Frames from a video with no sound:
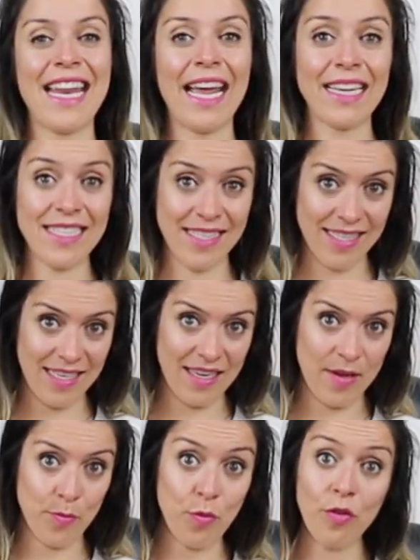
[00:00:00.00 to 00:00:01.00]
next
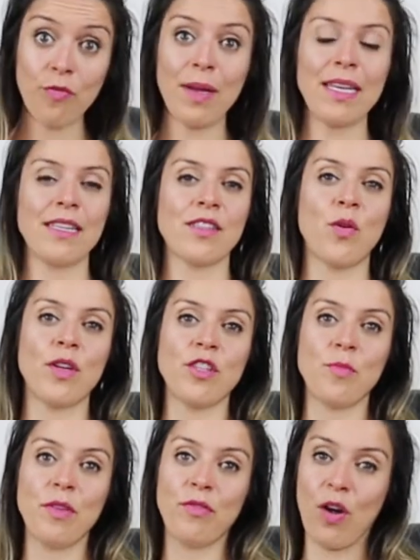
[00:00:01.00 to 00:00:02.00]
movement is going
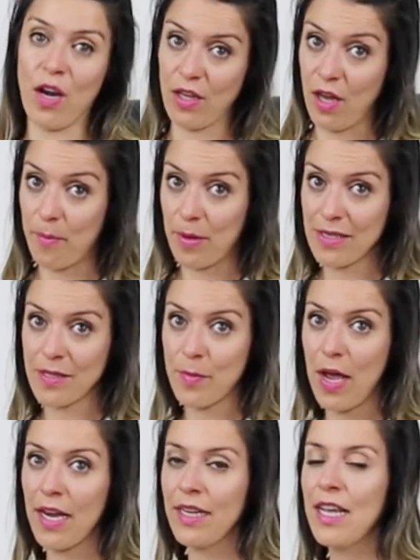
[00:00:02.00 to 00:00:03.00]
to be for our lumbar
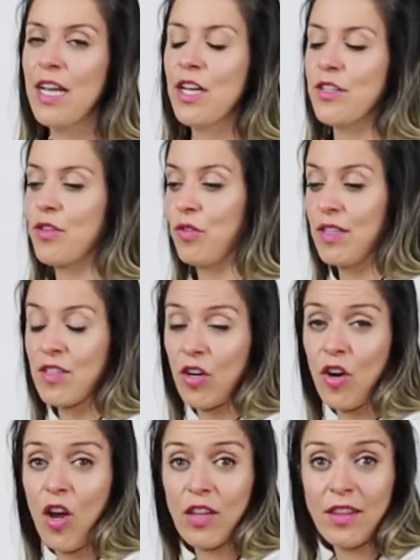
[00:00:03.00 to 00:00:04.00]
spine. So these are
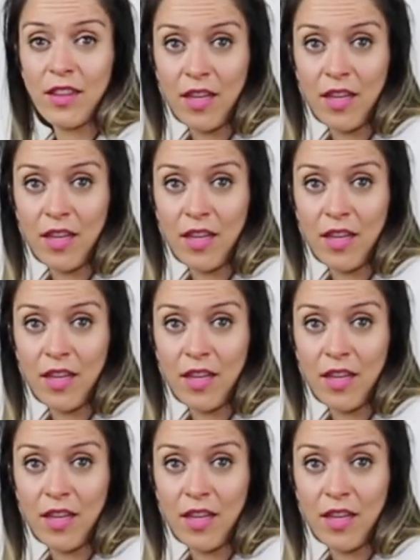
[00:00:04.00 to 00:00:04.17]
called